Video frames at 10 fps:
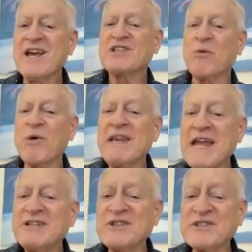So what
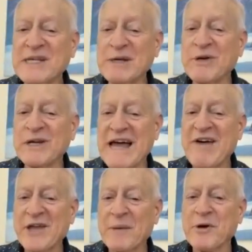agency would
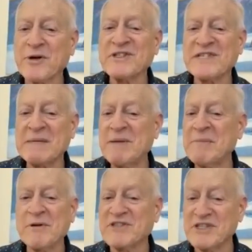allow their purchasing
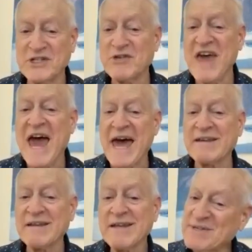people to do that?
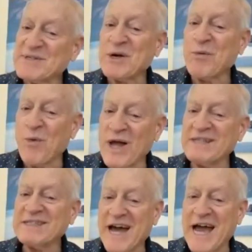This was a
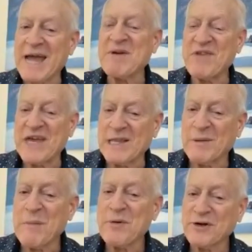one-time
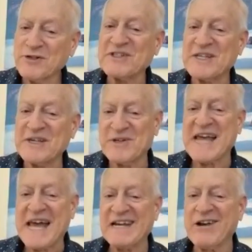available purchase. It
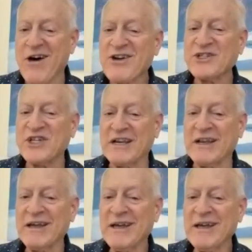was at an auction.
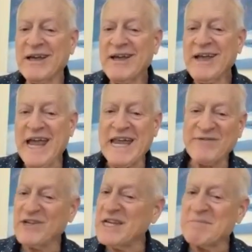And
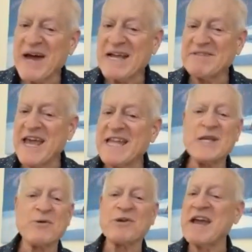if you didn't buy it
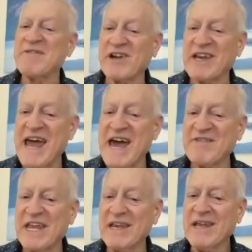then, you were never going to
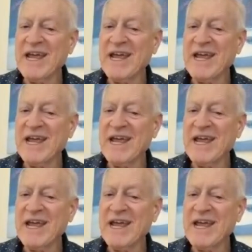have it.